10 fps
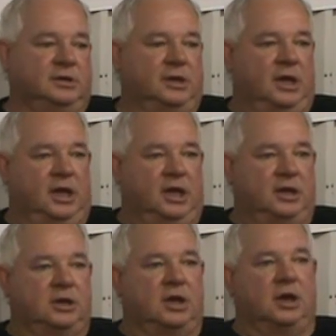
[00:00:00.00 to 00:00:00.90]

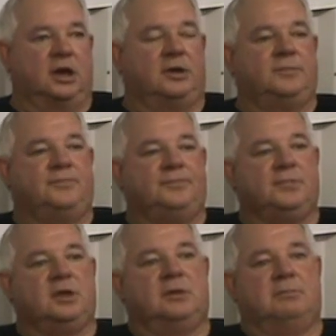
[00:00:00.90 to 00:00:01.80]
And
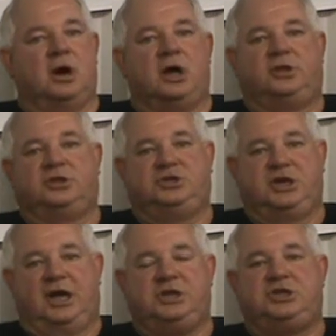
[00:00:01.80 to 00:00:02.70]
but the
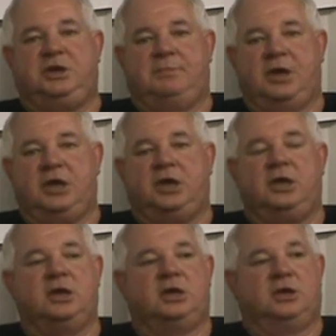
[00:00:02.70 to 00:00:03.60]

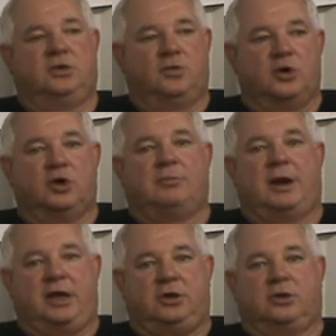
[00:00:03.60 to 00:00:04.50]
JTB will
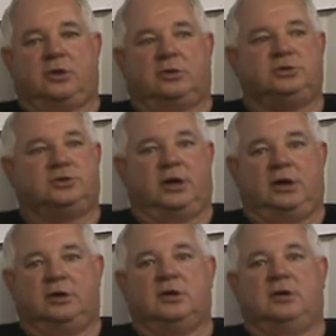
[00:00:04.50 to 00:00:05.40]
make your
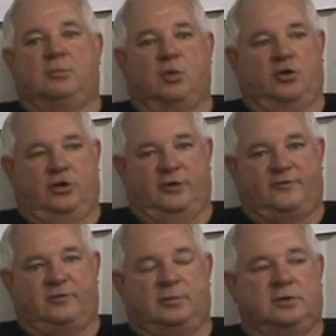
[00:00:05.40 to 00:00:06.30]
trailer more
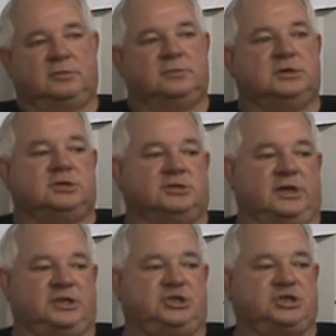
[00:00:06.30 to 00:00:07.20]
comfortable. So
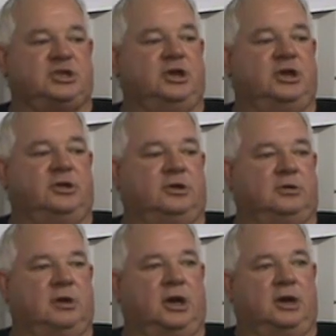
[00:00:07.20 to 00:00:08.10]
that's just
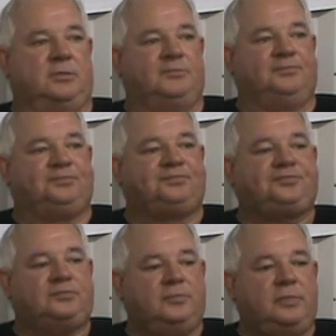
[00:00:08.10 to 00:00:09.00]
another.
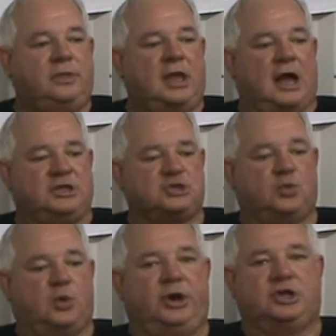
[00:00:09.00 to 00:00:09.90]
I
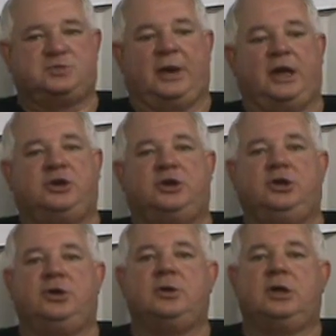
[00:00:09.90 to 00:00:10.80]
just to explain
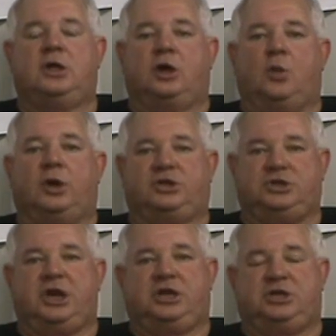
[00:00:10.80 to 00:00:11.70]
to you what the
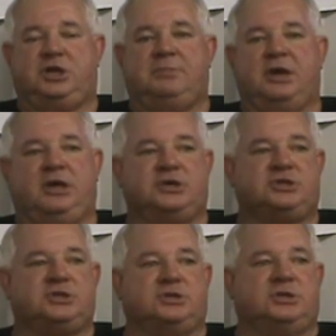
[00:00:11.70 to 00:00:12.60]

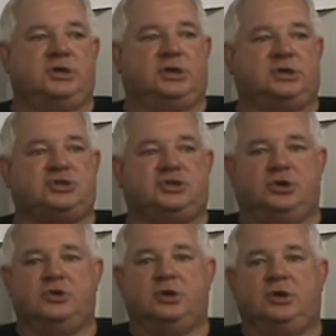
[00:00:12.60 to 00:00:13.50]
JTB is
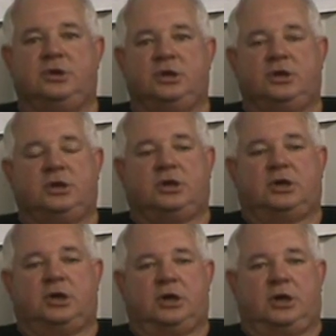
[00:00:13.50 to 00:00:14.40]
doing
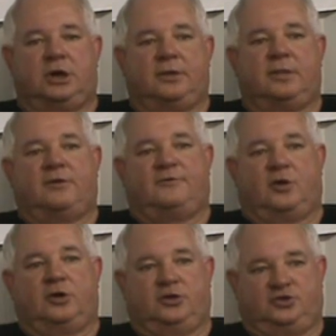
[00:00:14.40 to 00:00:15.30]

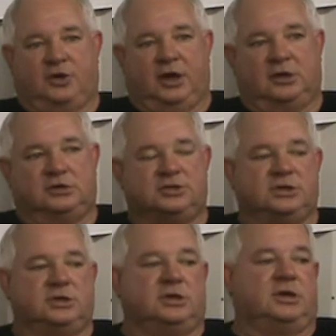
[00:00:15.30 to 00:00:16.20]
for the trailers,
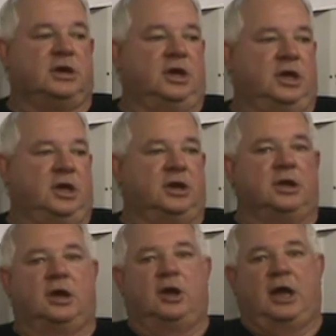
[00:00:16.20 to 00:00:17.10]
and
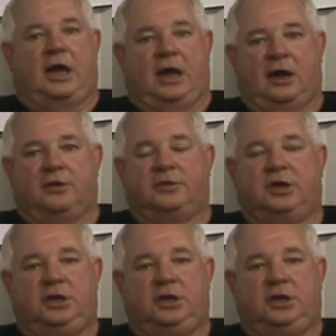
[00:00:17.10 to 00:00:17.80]
how